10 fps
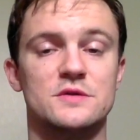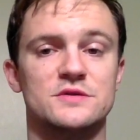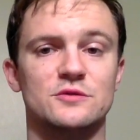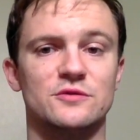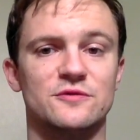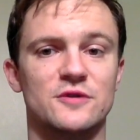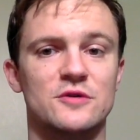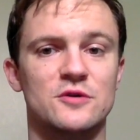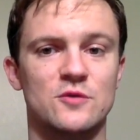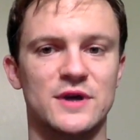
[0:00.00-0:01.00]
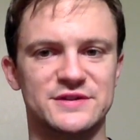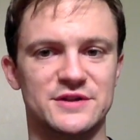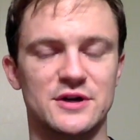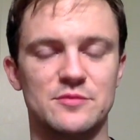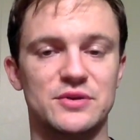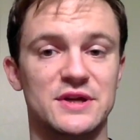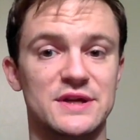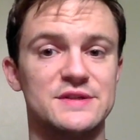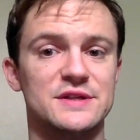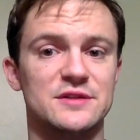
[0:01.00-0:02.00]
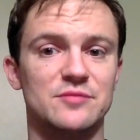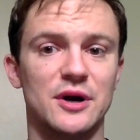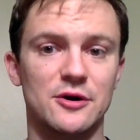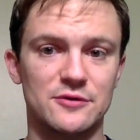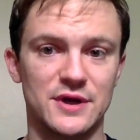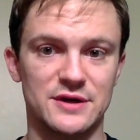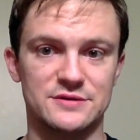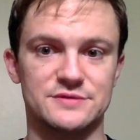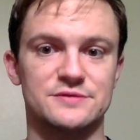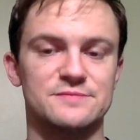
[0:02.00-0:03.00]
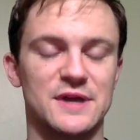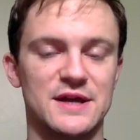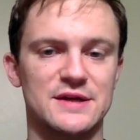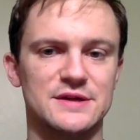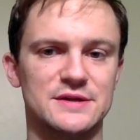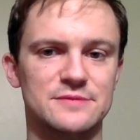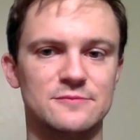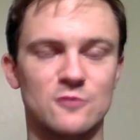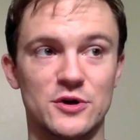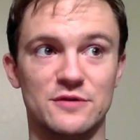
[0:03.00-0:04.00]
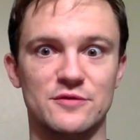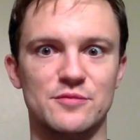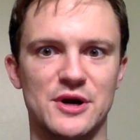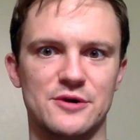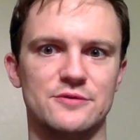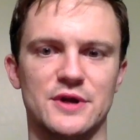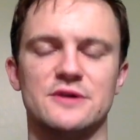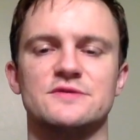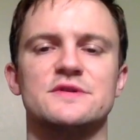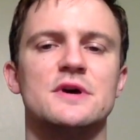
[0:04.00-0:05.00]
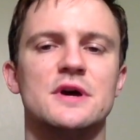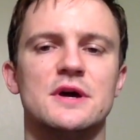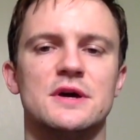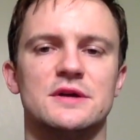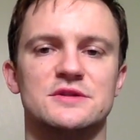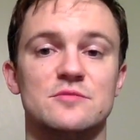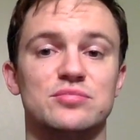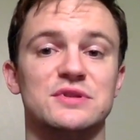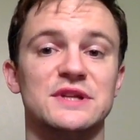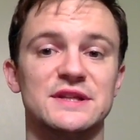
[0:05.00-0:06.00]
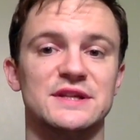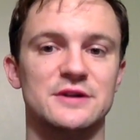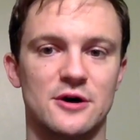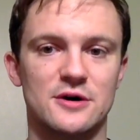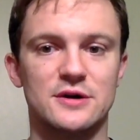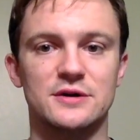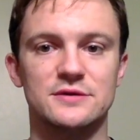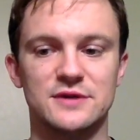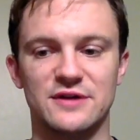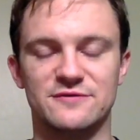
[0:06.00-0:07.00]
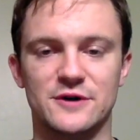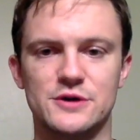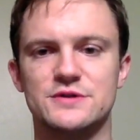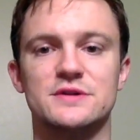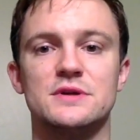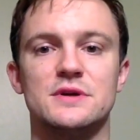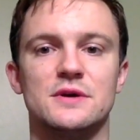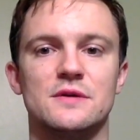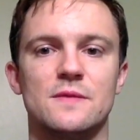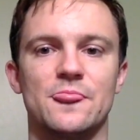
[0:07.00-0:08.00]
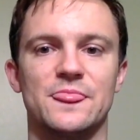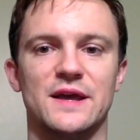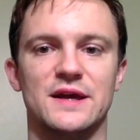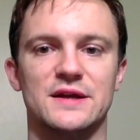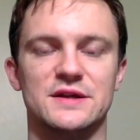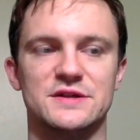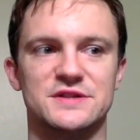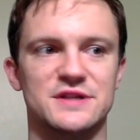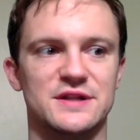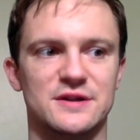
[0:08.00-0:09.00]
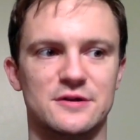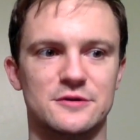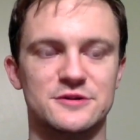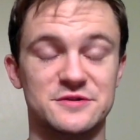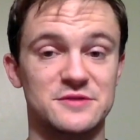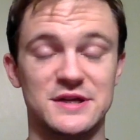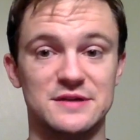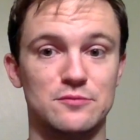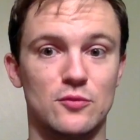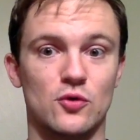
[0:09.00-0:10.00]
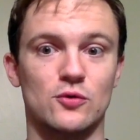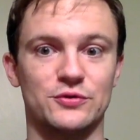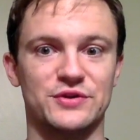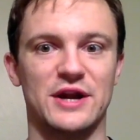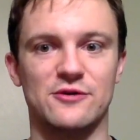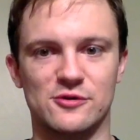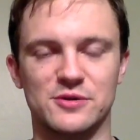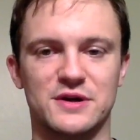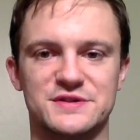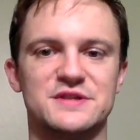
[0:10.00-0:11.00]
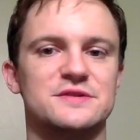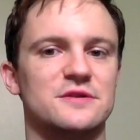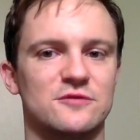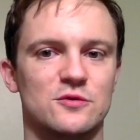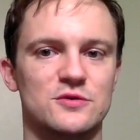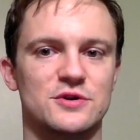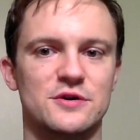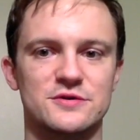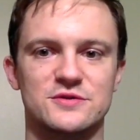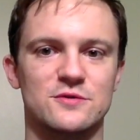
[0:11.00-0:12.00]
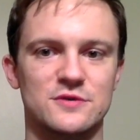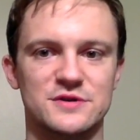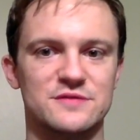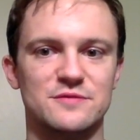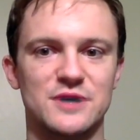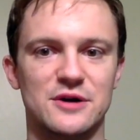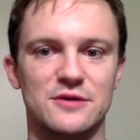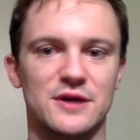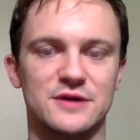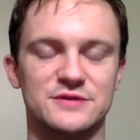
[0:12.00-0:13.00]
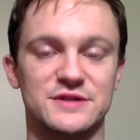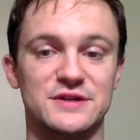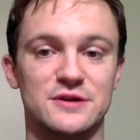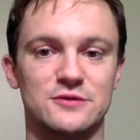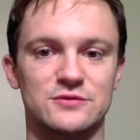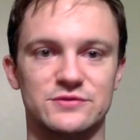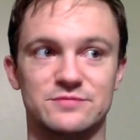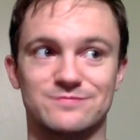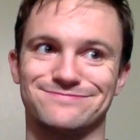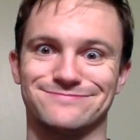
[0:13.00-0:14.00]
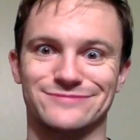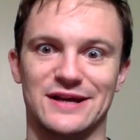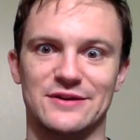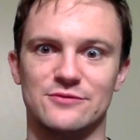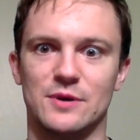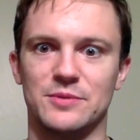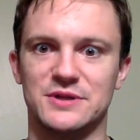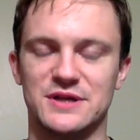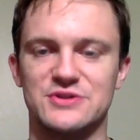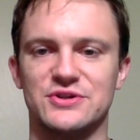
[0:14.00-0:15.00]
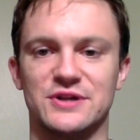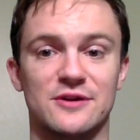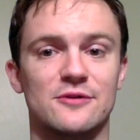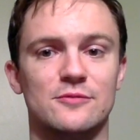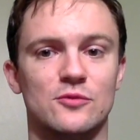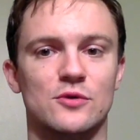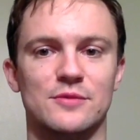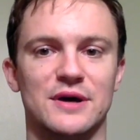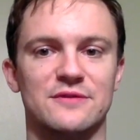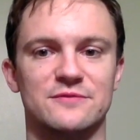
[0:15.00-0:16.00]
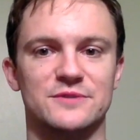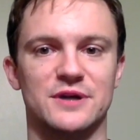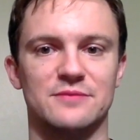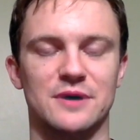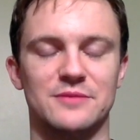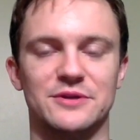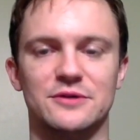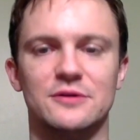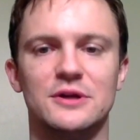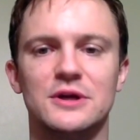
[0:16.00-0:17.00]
So when Frodo wakes up, he's in the Barrow Down, and one of the Barrow Downs. It's completely dark at first, and he's sitting there just in mortal terror because he's, of course, heard stories of the Barrow Downs. He knows kind of the reputation, and he heard more about it from Tom Bombadil.